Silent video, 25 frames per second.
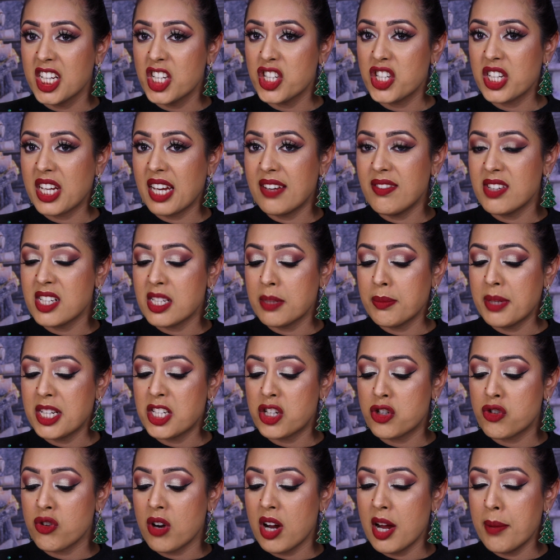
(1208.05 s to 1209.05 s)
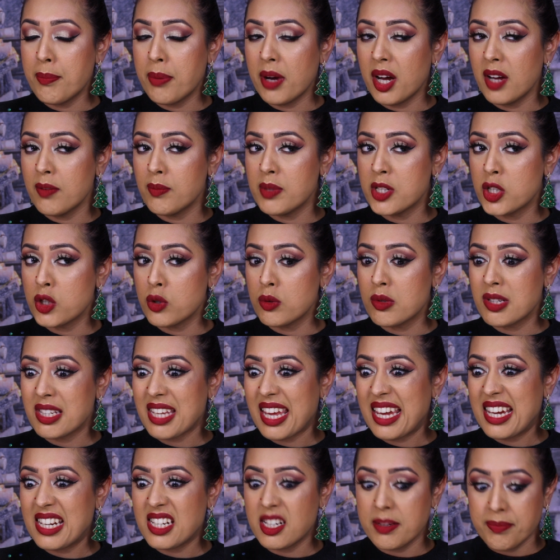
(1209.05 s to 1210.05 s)
she gave it to me to try, but I've been too
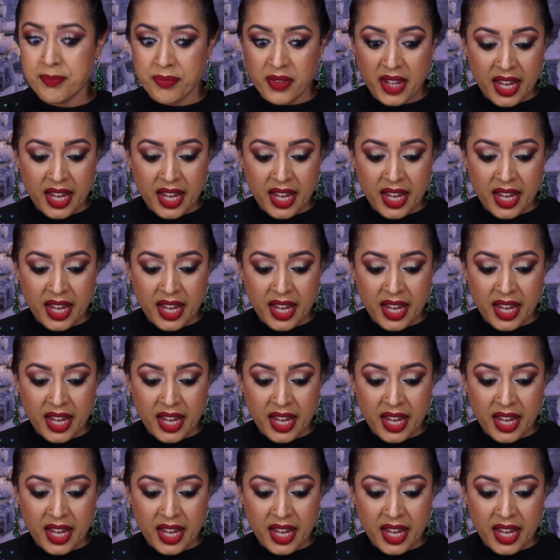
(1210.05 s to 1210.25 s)
scared.